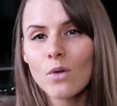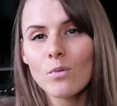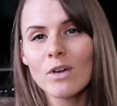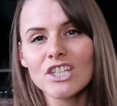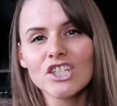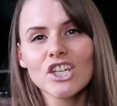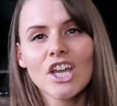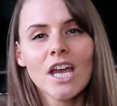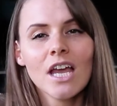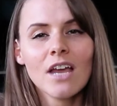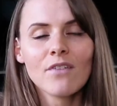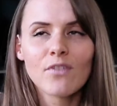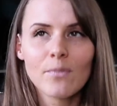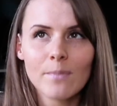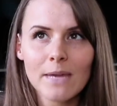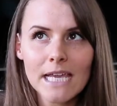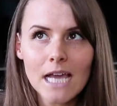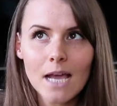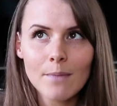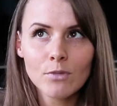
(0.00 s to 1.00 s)
which for
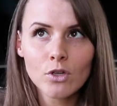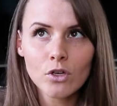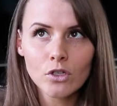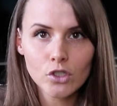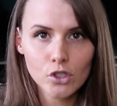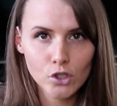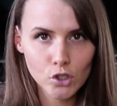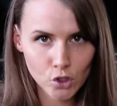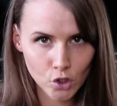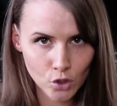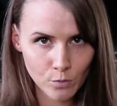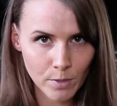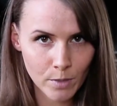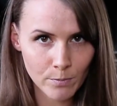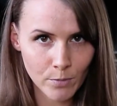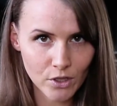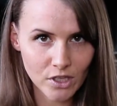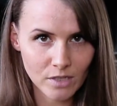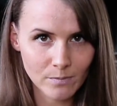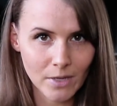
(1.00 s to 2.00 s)
me I'm not super
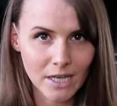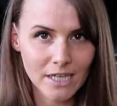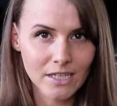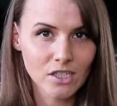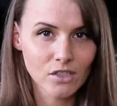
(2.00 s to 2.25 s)
bothered by